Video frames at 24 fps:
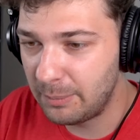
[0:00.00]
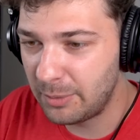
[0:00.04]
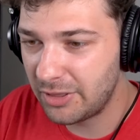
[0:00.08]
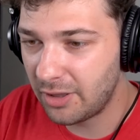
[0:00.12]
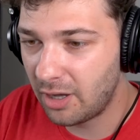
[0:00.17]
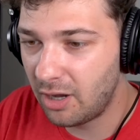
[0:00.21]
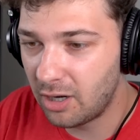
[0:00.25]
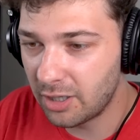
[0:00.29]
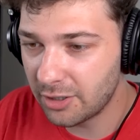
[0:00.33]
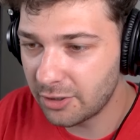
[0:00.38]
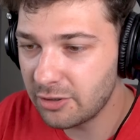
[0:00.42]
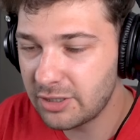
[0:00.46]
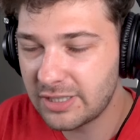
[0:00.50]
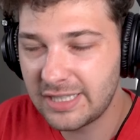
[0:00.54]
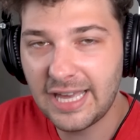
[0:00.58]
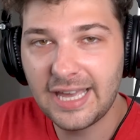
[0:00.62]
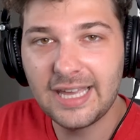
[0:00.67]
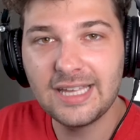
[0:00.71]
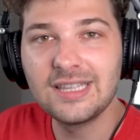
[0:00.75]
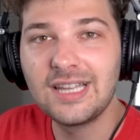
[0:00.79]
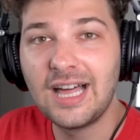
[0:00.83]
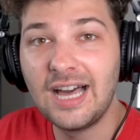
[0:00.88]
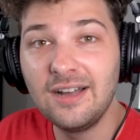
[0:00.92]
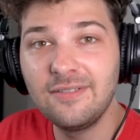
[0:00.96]
And with one hundred
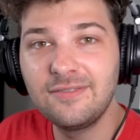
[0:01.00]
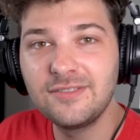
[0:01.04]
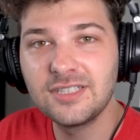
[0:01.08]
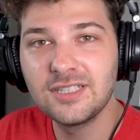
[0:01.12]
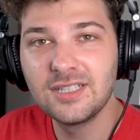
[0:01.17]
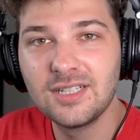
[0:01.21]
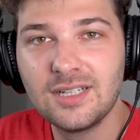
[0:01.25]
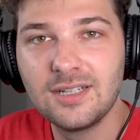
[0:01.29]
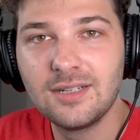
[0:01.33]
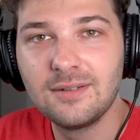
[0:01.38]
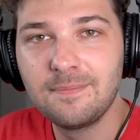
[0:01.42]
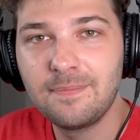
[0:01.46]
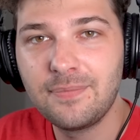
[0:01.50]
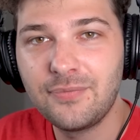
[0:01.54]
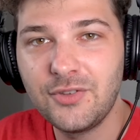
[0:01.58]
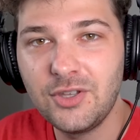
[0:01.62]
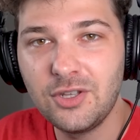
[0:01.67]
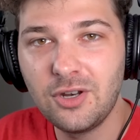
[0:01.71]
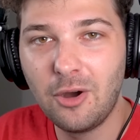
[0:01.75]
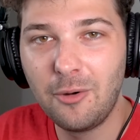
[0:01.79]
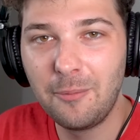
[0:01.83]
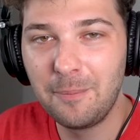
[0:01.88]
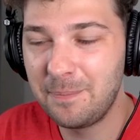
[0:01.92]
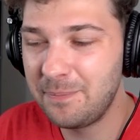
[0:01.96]
K left, you
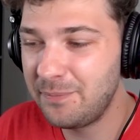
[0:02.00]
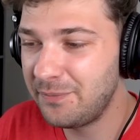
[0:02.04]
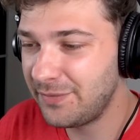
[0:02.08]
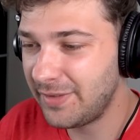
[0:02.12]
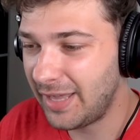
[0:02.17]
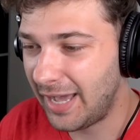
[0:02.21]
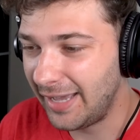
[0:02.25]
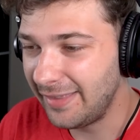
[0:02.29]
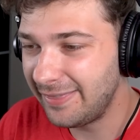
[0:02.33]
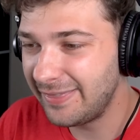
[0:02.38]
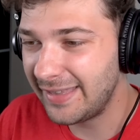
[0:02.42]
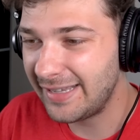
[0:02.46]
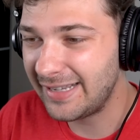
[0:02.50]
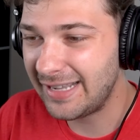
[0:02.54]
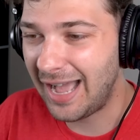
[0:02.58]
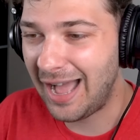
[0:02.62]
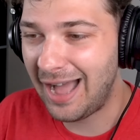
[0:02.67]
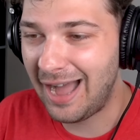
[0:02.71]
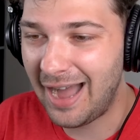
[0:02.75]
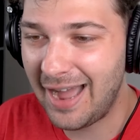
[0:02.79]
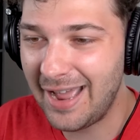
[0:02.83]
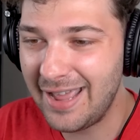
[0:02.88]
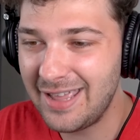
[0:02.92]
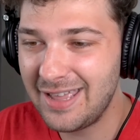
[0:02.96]
know, I think
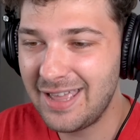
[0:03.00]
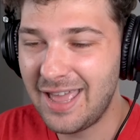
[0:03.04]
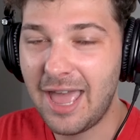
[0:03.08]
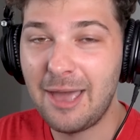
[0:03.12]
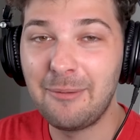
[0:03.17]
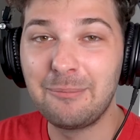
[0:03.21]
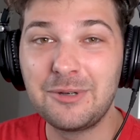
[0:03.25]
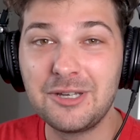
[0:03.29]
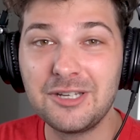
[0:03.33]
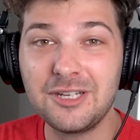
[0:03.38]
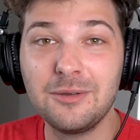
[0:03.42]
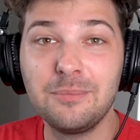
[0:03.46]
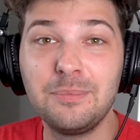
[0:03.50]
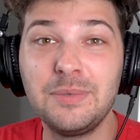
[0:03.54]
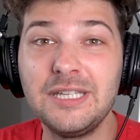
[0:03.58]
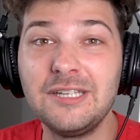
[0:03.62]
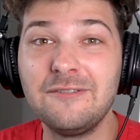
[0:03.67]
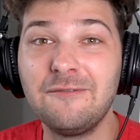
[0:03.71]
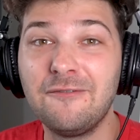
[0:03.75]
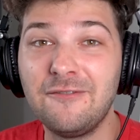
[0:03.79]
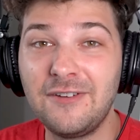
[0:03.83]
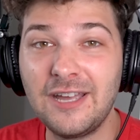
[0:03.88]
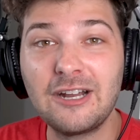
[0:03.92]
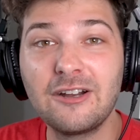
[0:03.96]
I am going to be
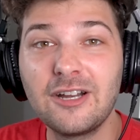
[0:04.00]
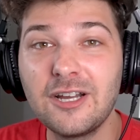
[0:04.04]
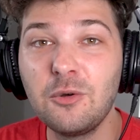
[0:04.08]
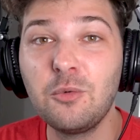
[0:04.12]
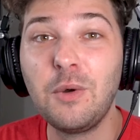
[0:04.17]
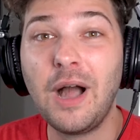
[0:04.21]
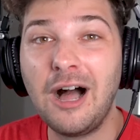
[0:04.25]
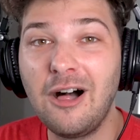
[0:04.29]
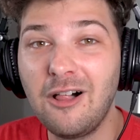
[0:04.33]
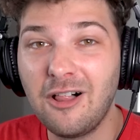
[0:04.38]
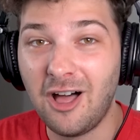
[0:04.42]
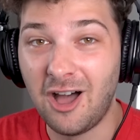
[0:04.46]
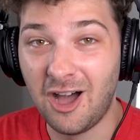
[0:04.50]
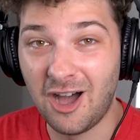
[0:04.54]
very well